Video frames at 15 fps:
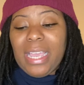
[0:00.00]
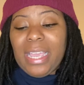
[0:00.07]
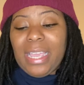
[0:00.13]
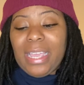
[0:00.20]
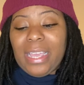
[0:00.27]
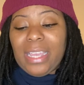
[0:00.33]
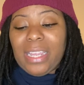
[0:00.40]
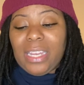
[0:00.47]

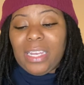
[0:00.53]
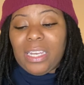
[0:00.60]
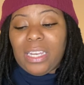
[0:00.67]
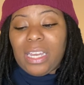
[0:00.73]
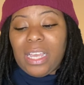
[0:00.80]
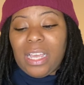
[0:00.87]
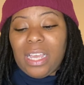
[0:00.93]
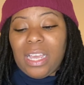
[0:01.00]

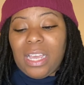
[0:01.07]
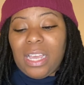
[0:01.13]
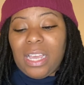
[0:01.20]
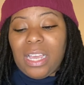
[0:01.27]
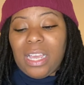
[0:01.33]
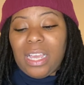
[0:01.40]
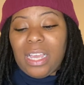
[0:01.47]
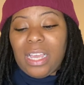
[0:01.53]
And
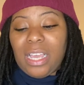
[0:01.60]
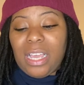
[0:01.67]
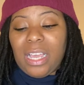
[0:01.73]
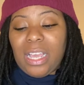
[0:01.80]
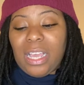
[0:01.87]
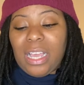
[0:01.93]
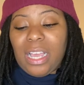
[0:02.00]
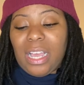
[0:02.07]

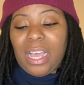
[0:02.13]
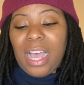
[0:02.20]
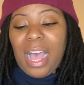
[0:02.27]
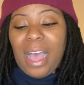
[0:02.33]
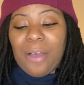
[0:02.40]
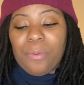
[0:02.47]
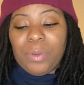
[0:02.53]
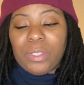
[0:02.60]

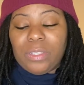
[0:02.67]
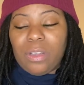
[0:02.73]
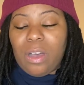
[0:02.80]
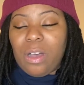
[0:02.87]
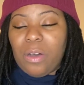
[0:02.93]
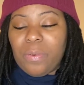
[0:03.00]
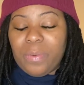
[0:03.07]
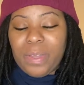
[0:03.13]
I was
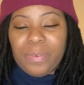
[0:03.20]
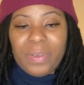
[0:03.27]
always,